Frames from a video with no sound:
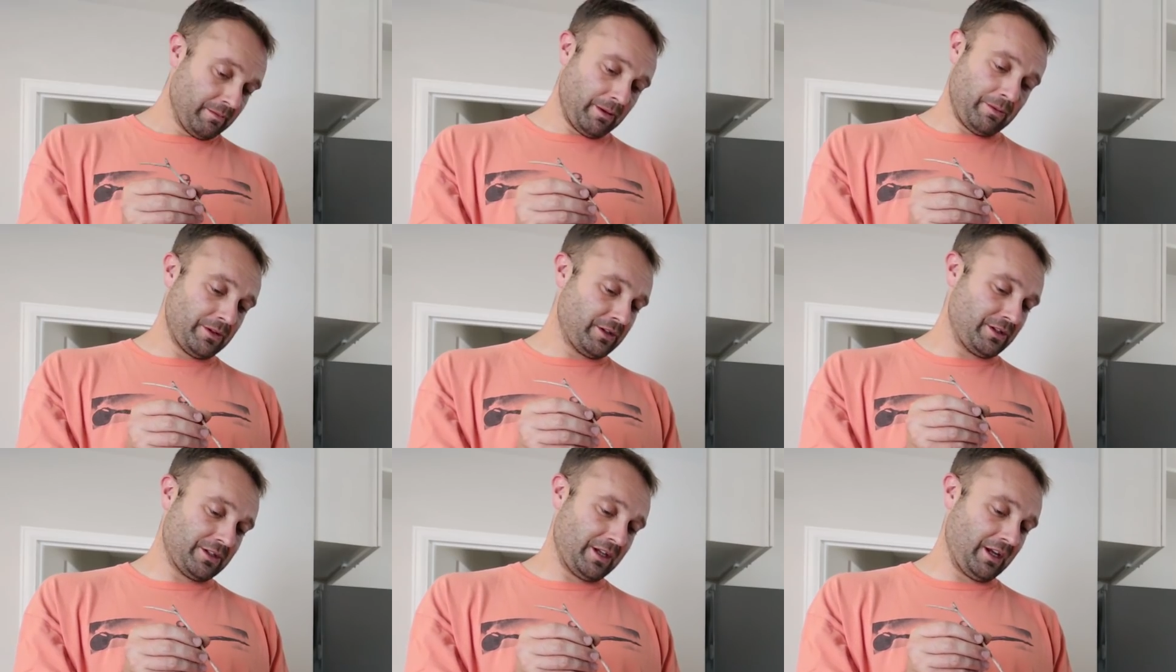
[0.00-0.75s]
Maybe we
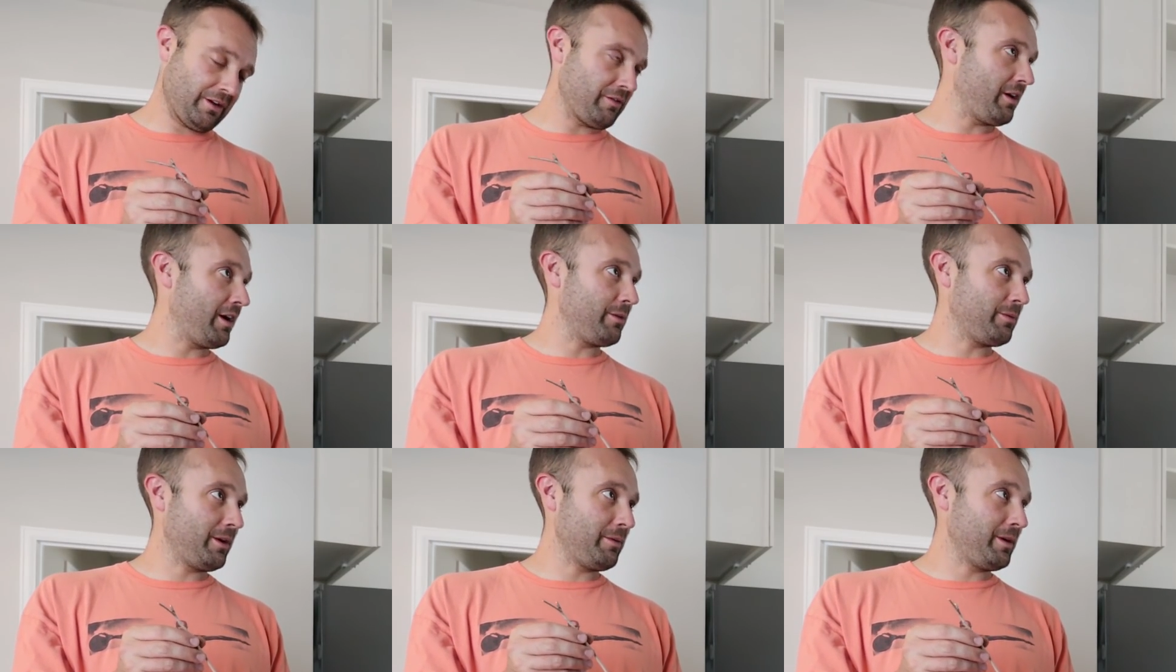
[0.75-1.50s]
should just take a ride.
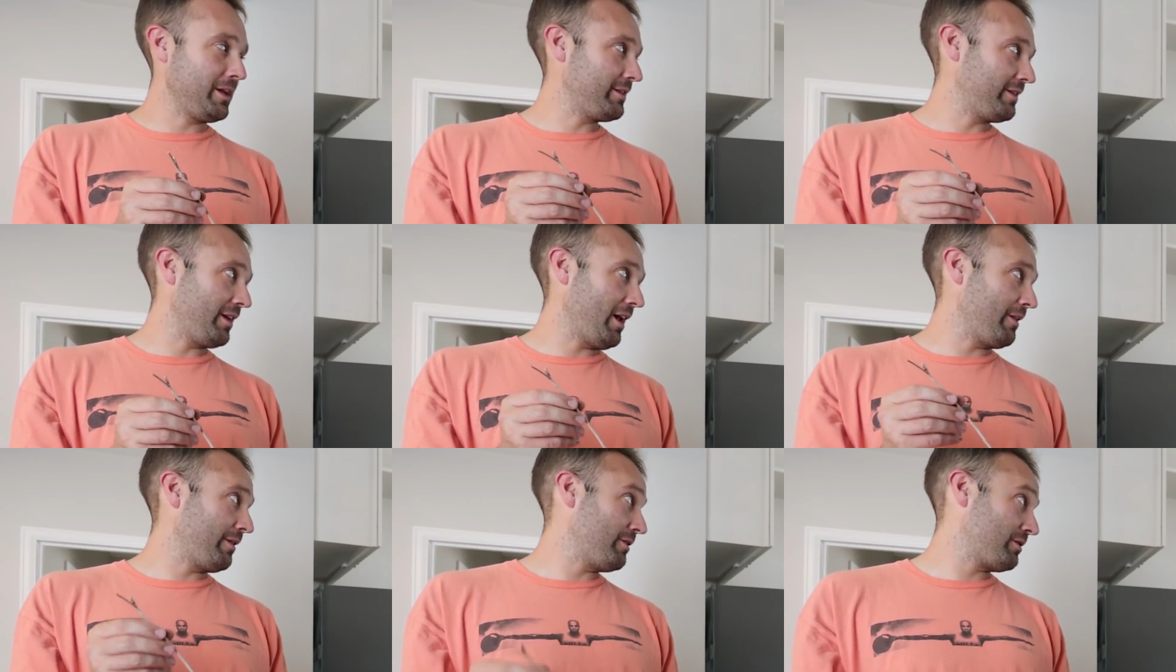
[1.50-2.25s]
Why waste it?
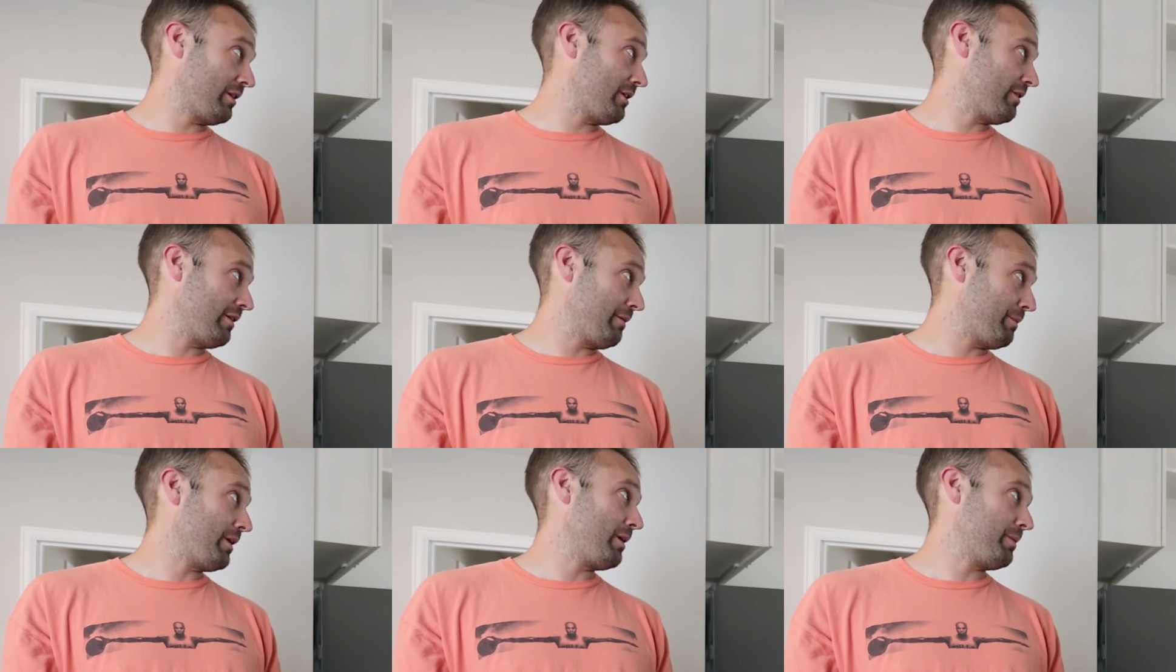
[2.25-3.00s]
I, there's literally
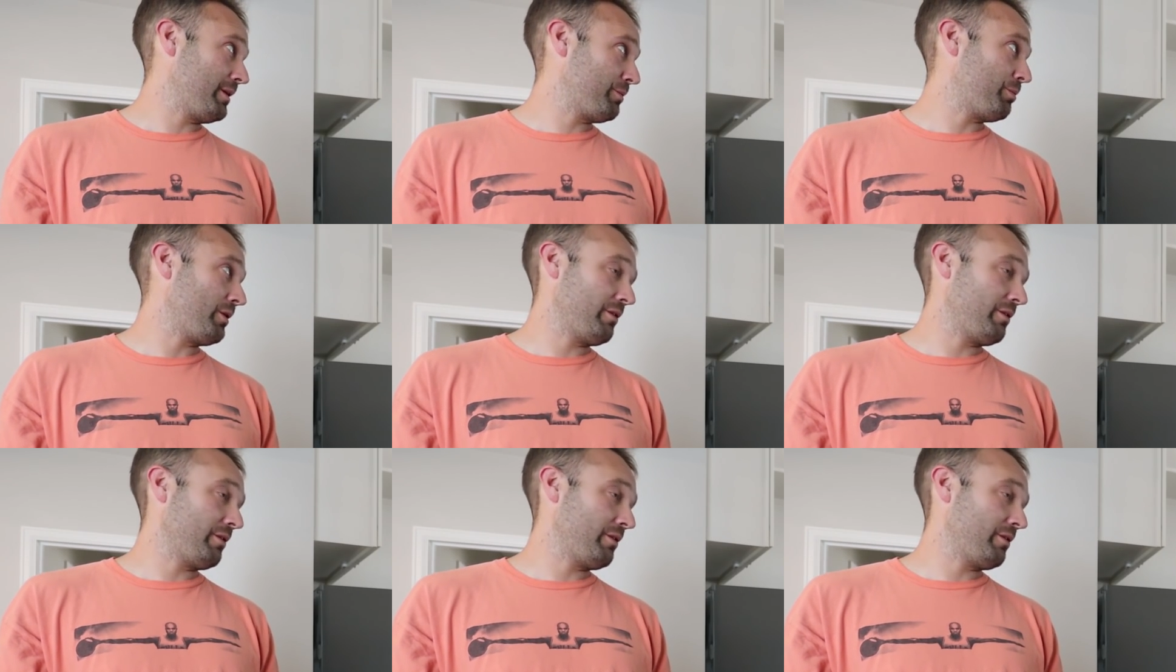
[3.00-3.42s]
probably a place